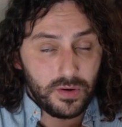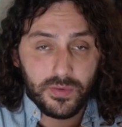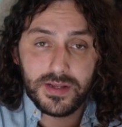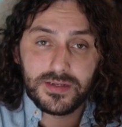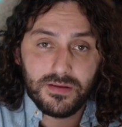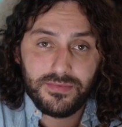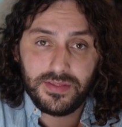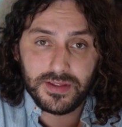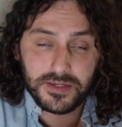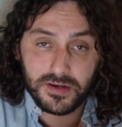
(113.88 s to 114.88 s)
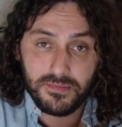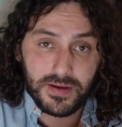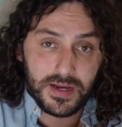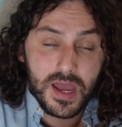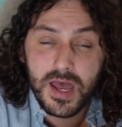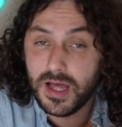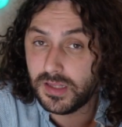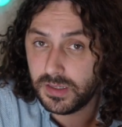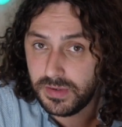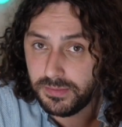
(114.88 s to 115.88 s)
We want something that's going to be a
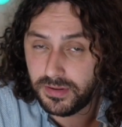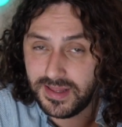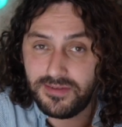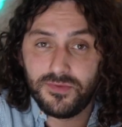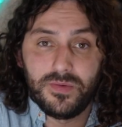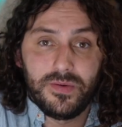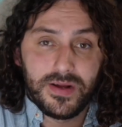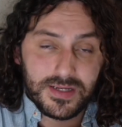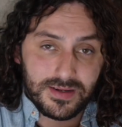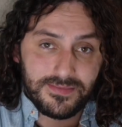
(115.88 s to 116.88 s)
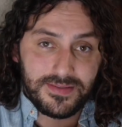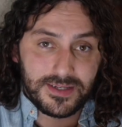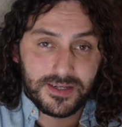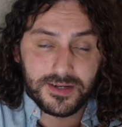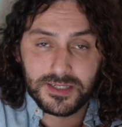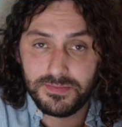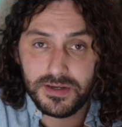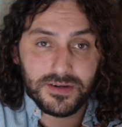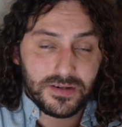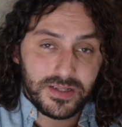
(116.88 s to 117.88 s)
little bit playful. We want something that's going to
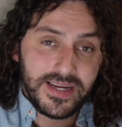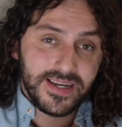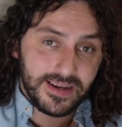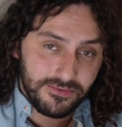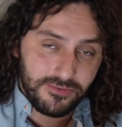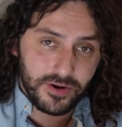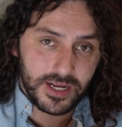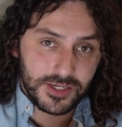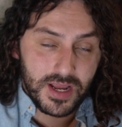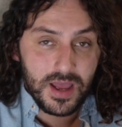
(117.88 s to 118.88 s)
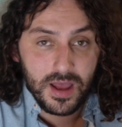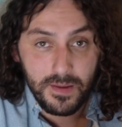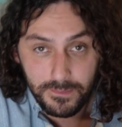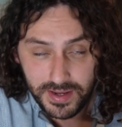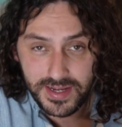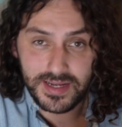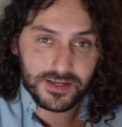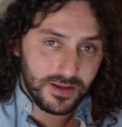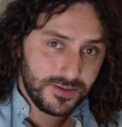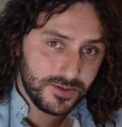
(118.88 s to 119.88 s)
smell clean and fresh, but
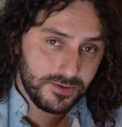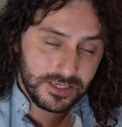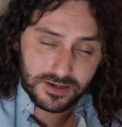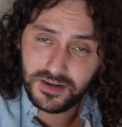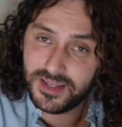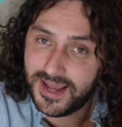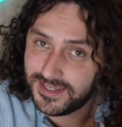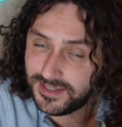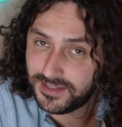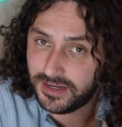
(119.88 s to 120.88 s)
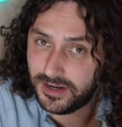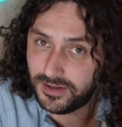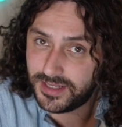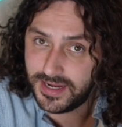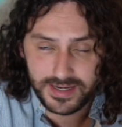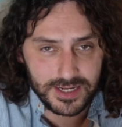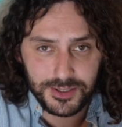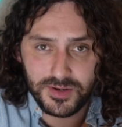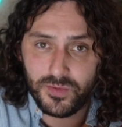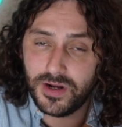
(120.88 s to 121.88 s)
it's also it's going to last us an all day guys.
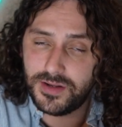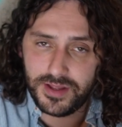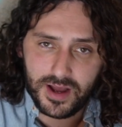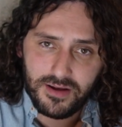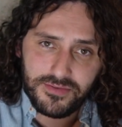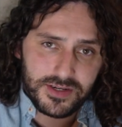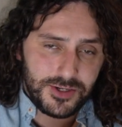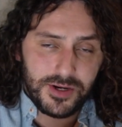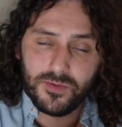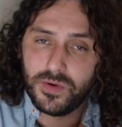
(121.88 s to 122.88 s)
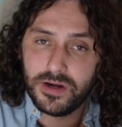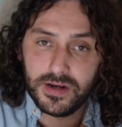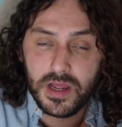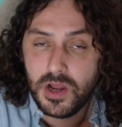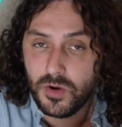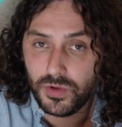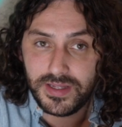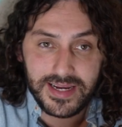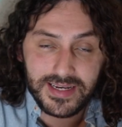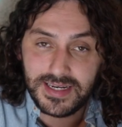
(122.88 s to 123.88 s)
You can wear it to the office, you can wear it
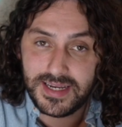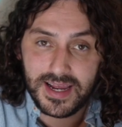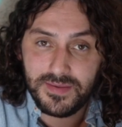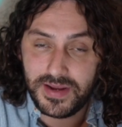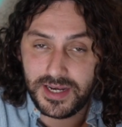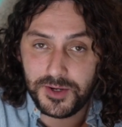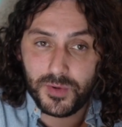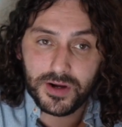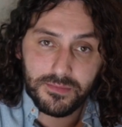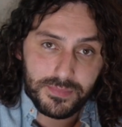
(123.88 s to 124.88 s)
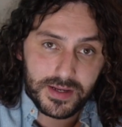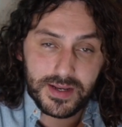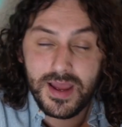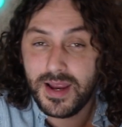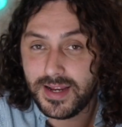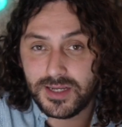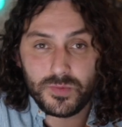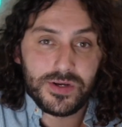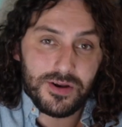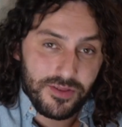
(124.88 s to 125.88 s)
really anytime, anywhere. But guys,
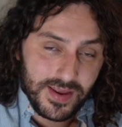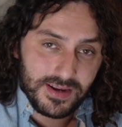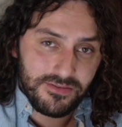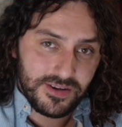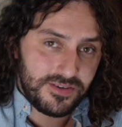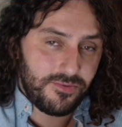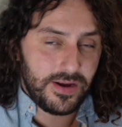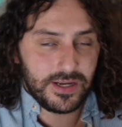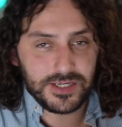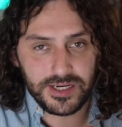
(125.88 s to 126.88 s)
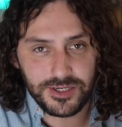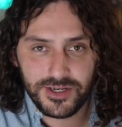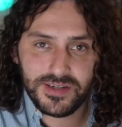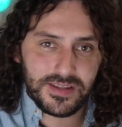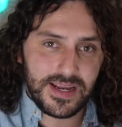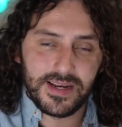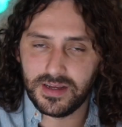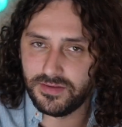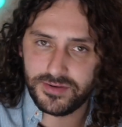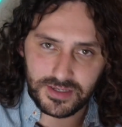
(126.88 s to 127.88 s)
when you think of this fragrance, you just think
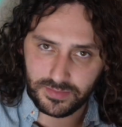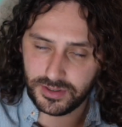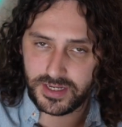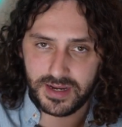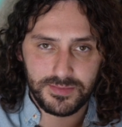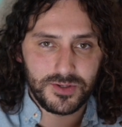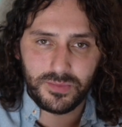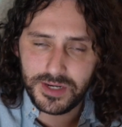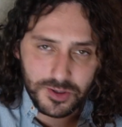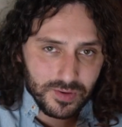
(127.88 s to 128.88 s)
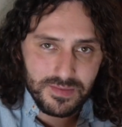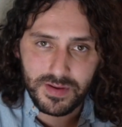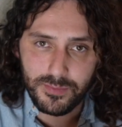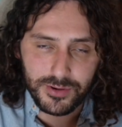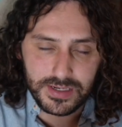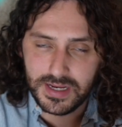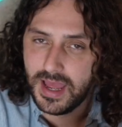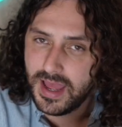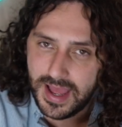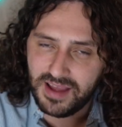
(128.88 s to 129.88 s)
of summertime. So many great memories
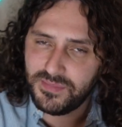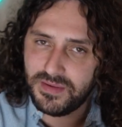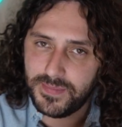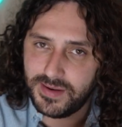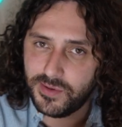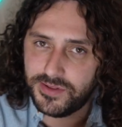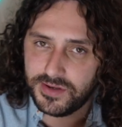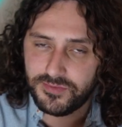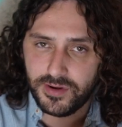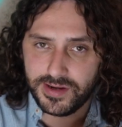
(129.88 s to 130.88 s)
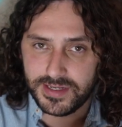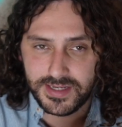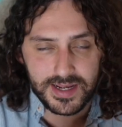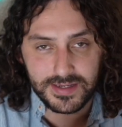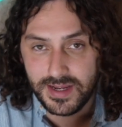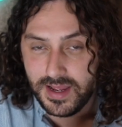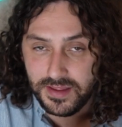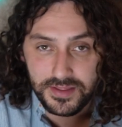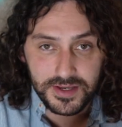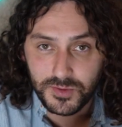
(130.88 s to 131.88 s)
have been made with this fragrance guys.
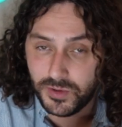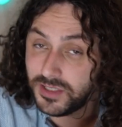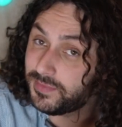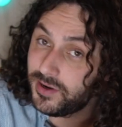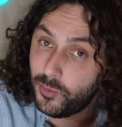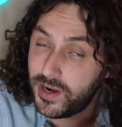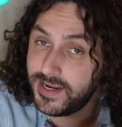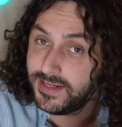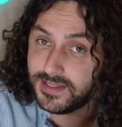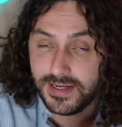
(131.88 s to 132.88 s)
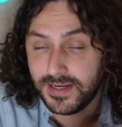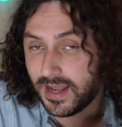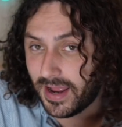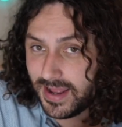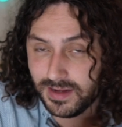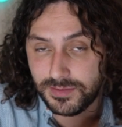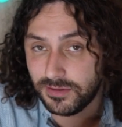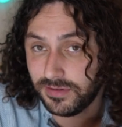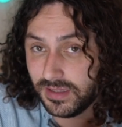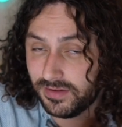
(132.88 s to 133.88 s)
This was my wedding scent. I
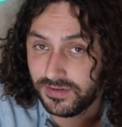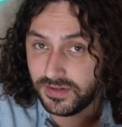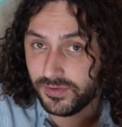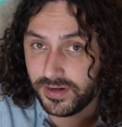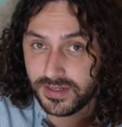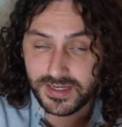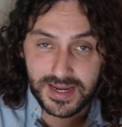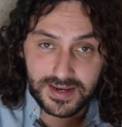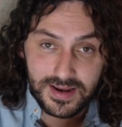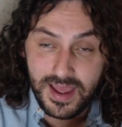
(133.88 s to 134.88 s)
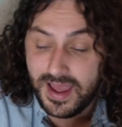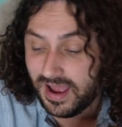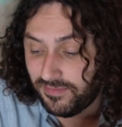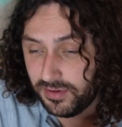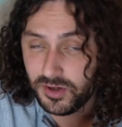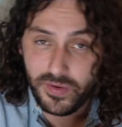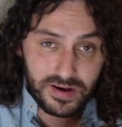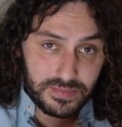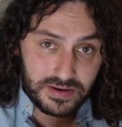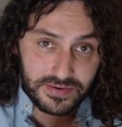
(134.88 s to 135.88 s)
absolutely love this fragrance, and I've put
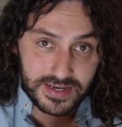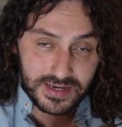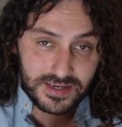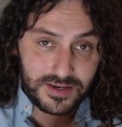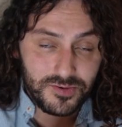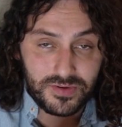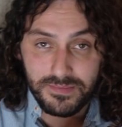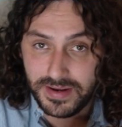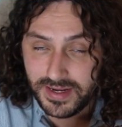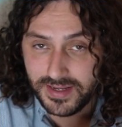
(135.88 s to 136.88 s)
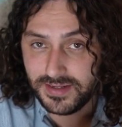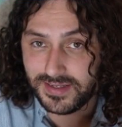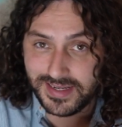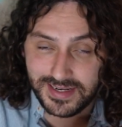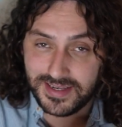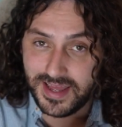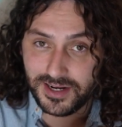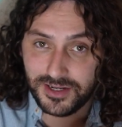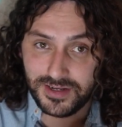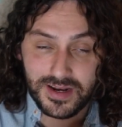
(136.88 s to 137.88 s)
quite a bit of a dent into it because it's
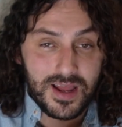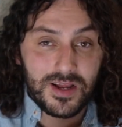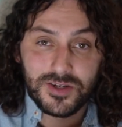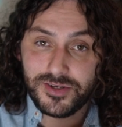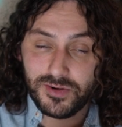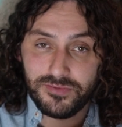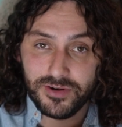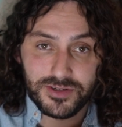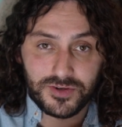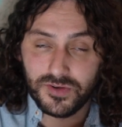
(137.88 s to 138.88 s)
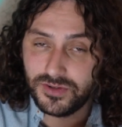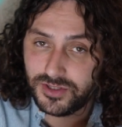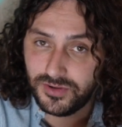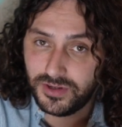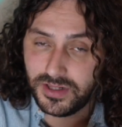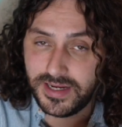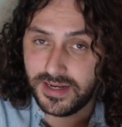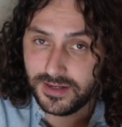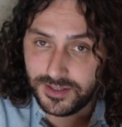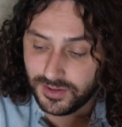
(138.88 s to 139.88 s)
that good. So versatile, so
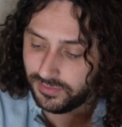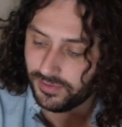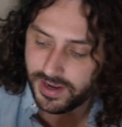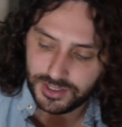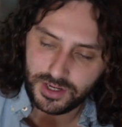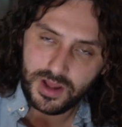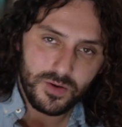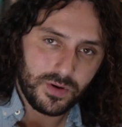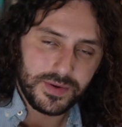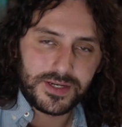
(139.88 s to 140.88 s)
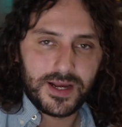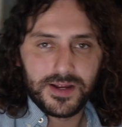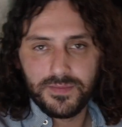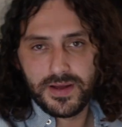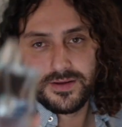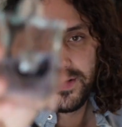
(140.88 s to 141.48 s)
clean, so fresh. What am I talking about?